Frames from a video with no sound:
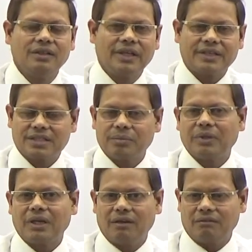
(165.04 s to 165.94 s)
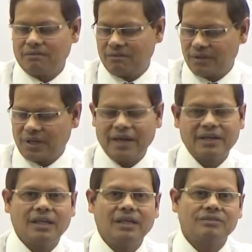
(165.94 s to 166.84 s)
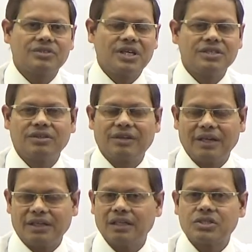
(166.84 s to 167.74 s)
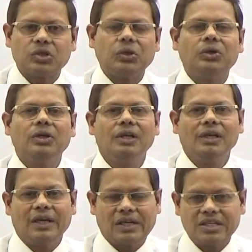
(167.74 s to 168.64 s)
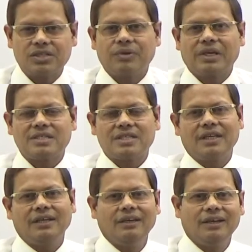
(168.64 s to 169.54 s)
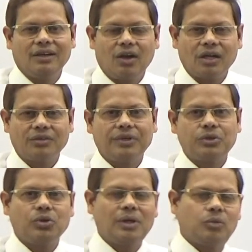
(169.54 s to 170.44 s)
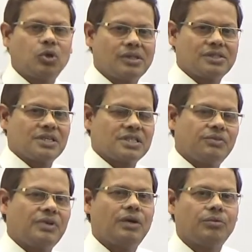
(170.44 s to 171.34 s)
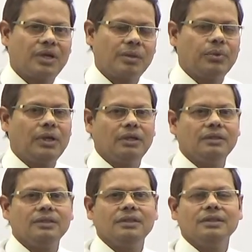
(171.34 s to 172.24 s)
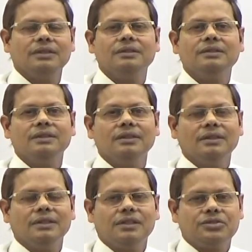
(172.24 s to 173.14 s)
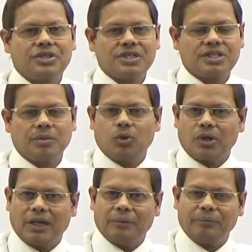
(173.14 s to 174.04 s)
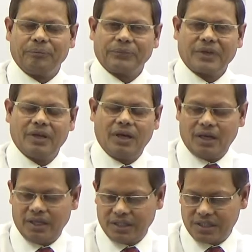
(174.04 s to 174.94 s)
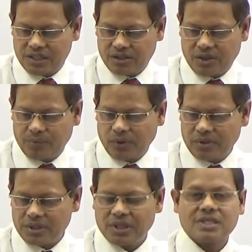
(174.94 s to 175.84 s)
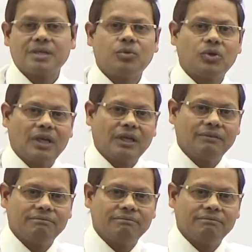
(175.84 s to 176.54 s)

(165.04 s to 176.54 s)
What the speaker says: except the title, change in title. So, at least we can say not even dual model GST, we have triple GST model. And in this the triple GST model,